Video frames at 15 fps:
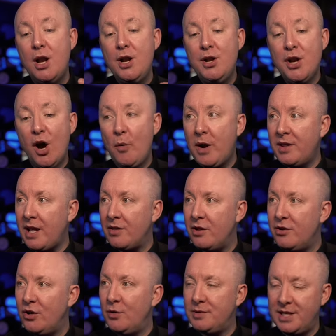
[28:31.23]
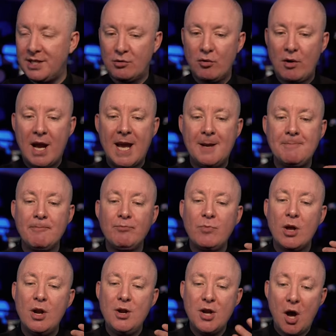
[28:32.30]
Knowing that the news is great,
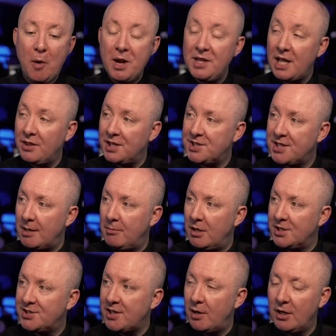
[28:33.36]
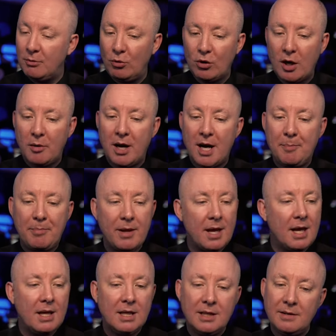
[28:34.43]
knowing that the summer solar will go up,
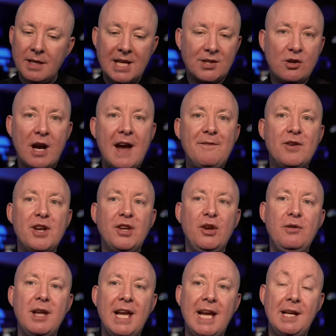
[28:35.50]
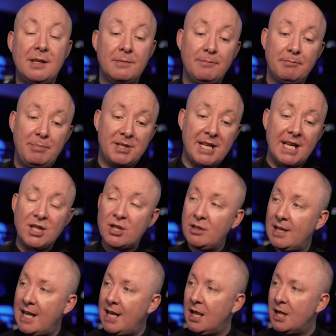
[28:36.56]
it's got everything you need
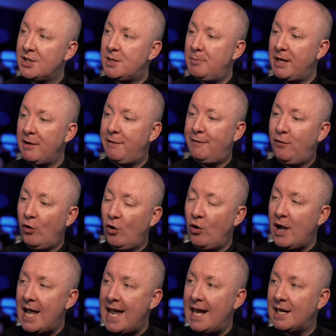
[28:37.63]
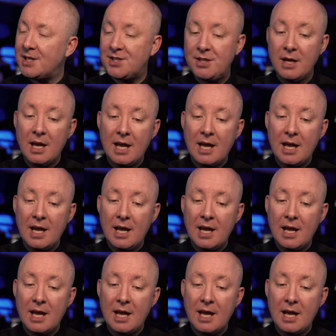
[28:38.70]
potentially to be a 4X.